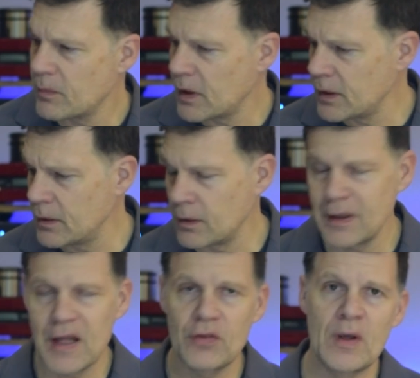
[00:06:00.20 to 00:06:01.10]
my
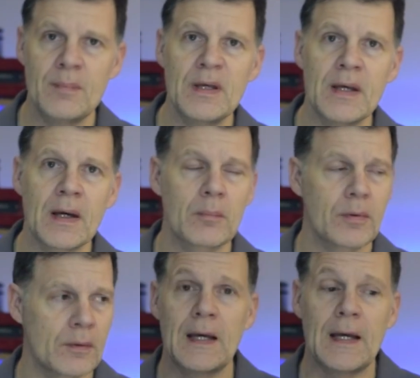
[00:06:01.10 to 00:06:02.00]
Class AB amp,
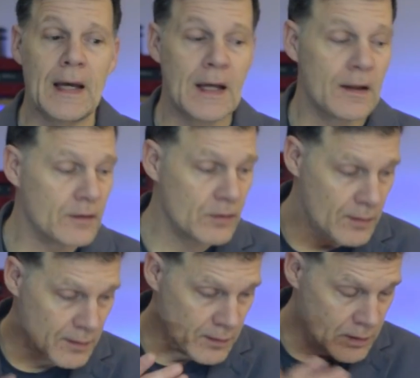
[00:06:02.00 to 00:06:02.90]
and
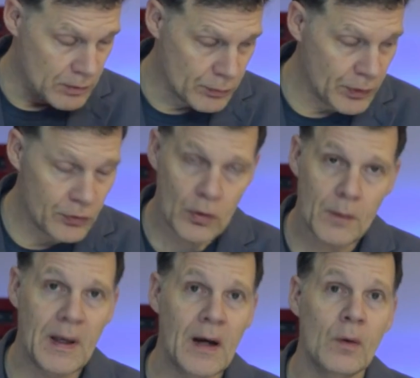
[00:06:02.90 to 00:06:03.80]
it really
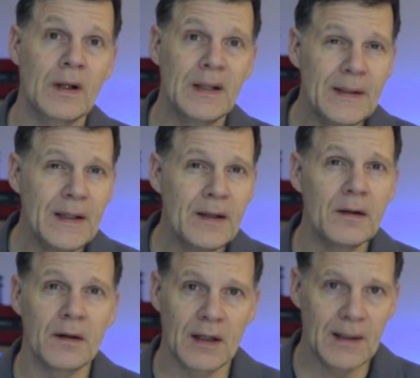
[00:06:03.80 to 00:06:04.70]
struck me how clean
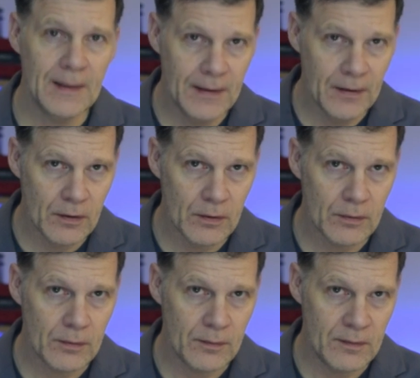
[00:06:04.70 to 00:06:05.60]
and clear
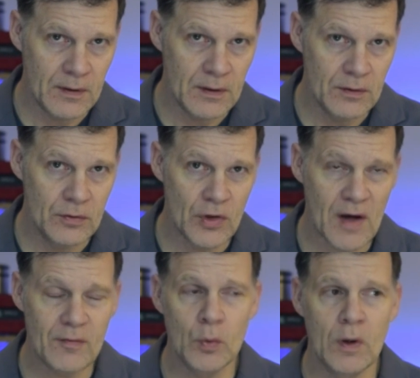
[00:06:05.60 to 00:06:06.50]
the
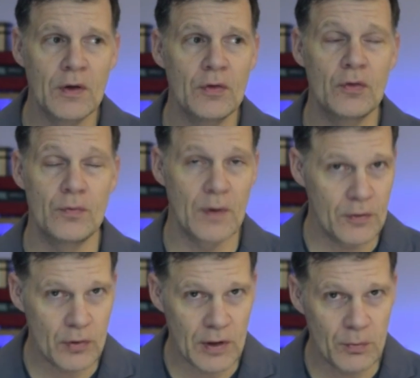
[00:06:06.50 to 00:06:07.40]
Java was, very
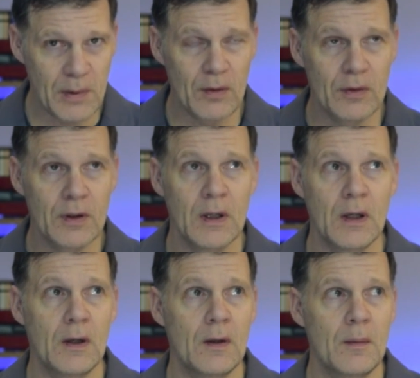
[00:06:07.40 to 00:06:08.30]
transparent,
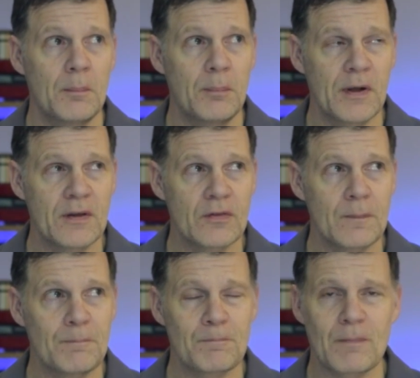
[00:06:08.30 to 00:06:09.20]
but
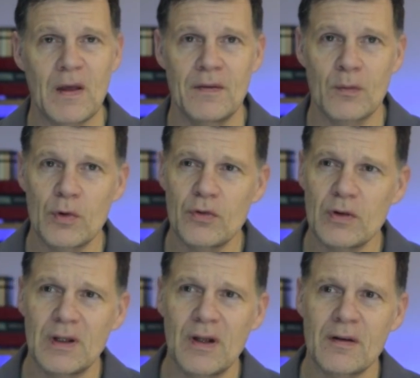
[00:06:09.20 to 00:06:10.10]
there wasn't
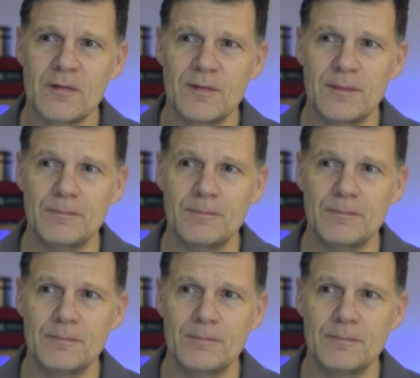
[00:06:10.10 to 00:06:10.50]
a lot of